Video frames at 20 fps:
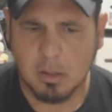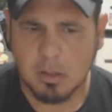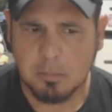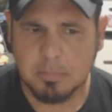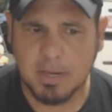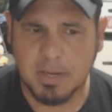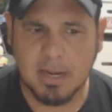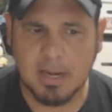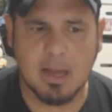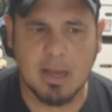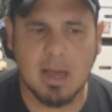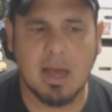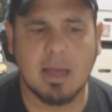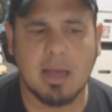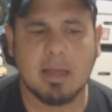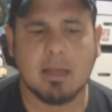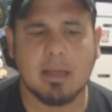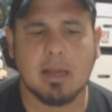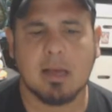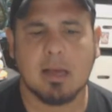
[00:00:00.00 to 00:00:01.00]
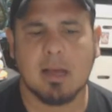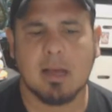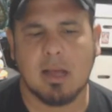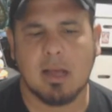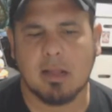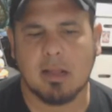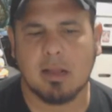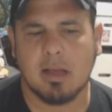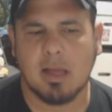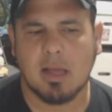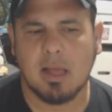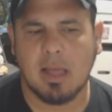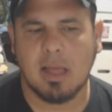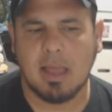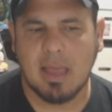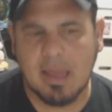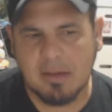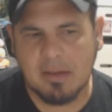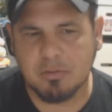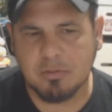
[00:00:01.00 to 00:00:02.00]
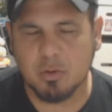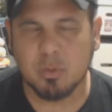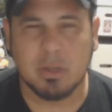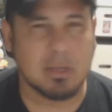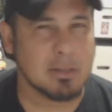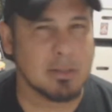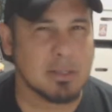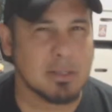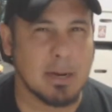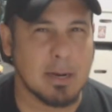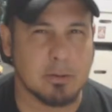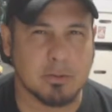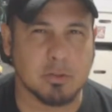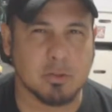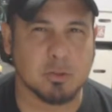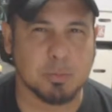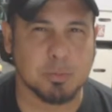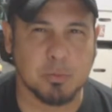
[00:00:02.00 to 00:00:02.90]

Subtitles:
But I have created characters